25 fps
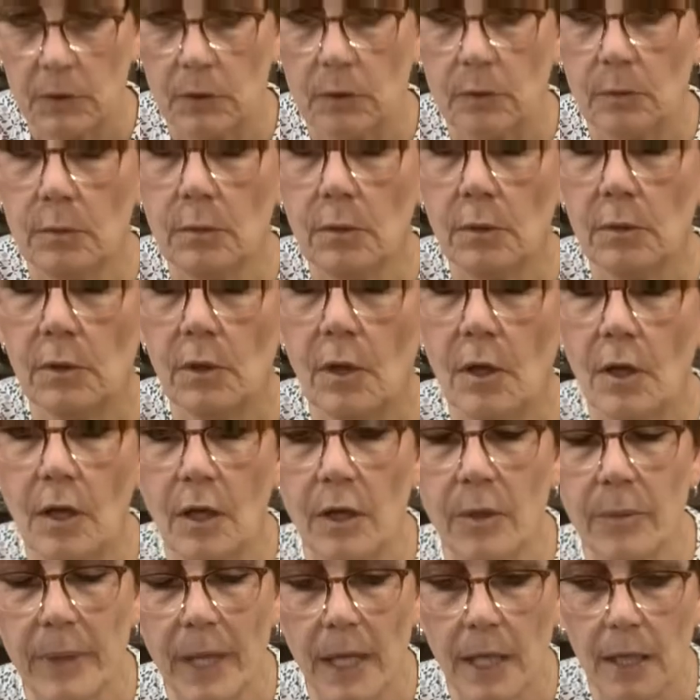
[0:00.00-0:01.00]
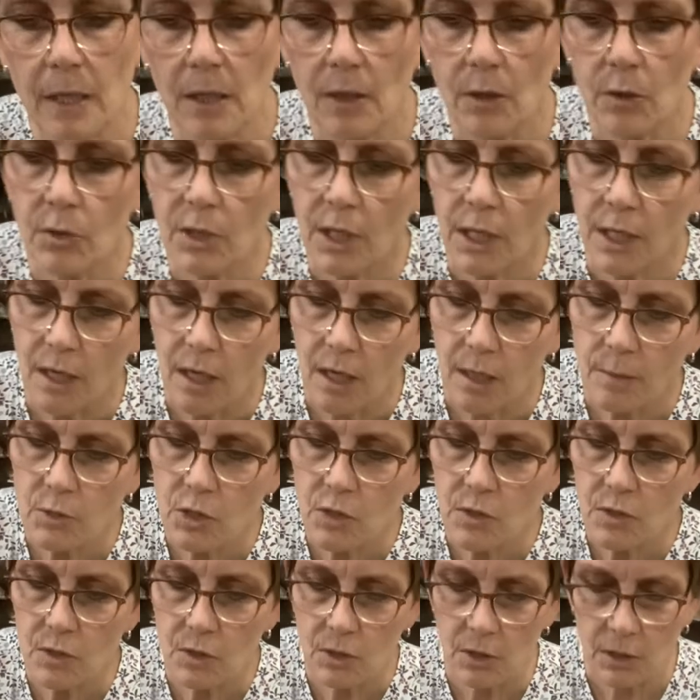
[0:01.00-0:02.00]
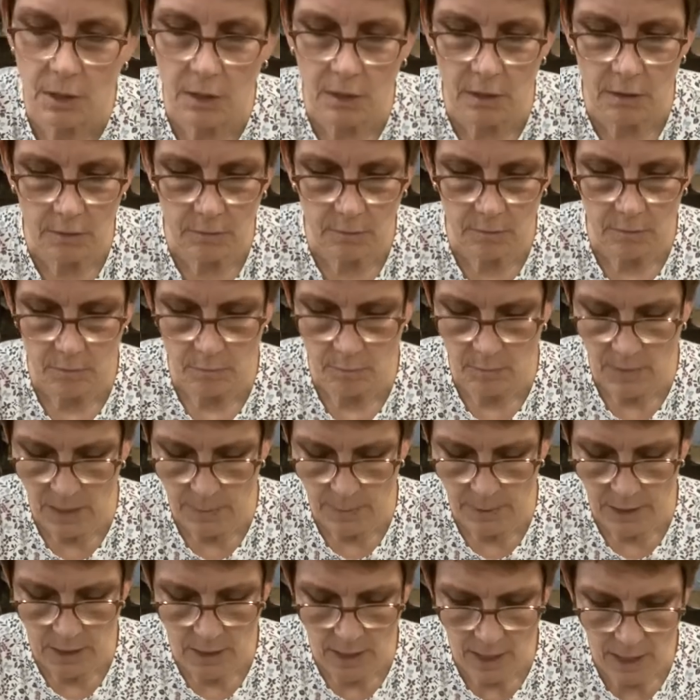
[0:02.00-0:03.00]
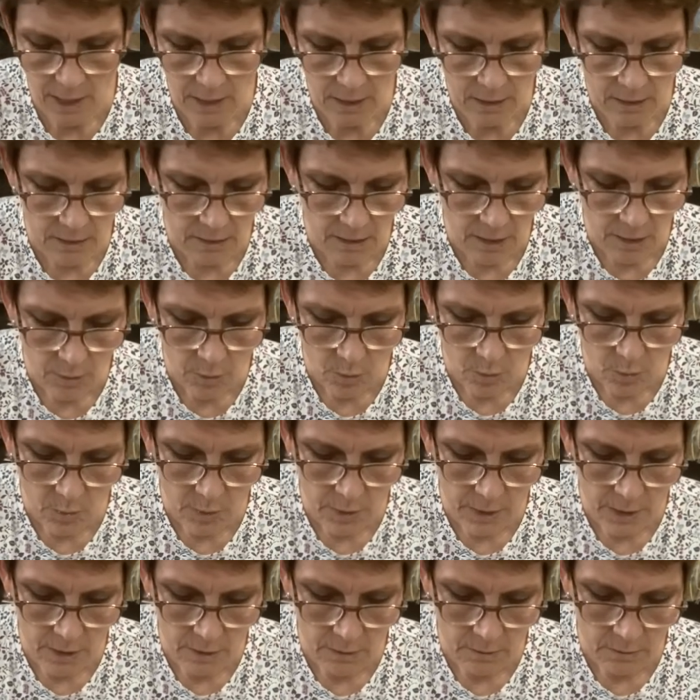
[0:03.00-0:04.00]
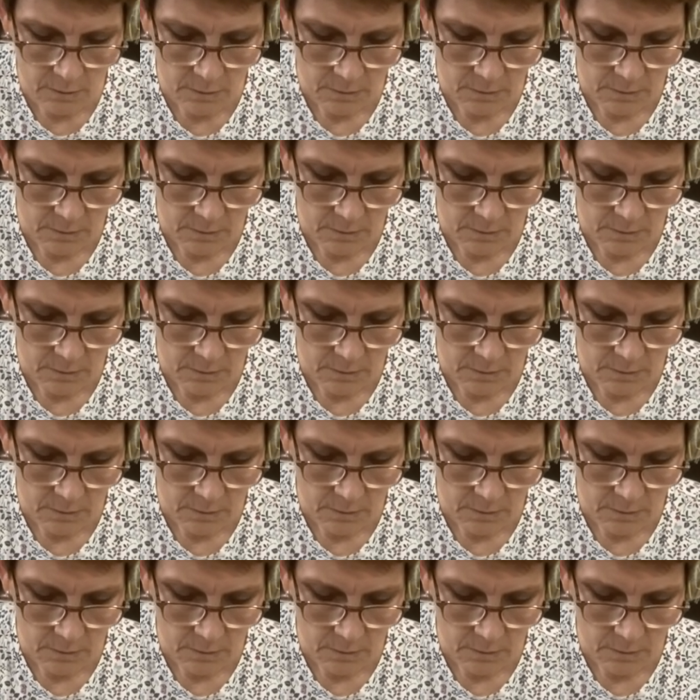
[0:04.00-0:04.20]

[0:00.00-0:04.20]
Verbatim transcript: Ooh, already. Okay, I'm just gonna maybe add another one